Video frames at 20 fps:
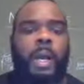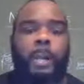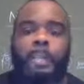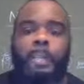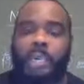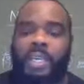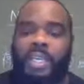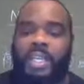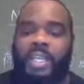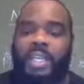
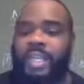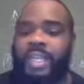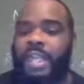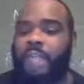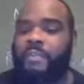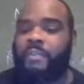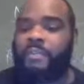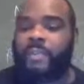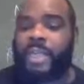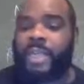put in
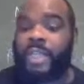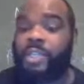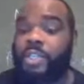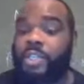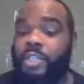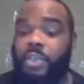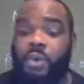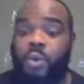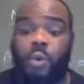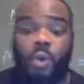
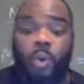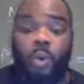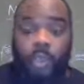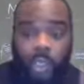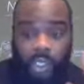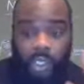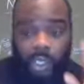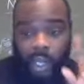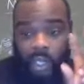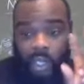information, or
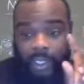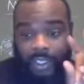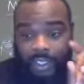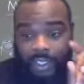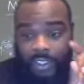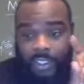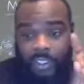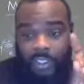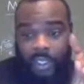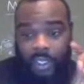we can call
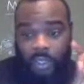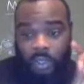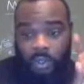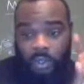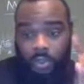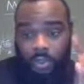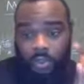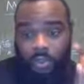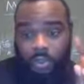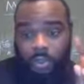it
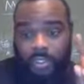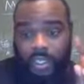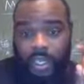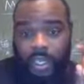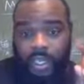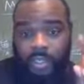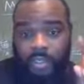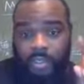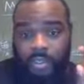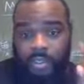cell
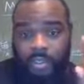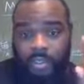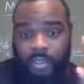data.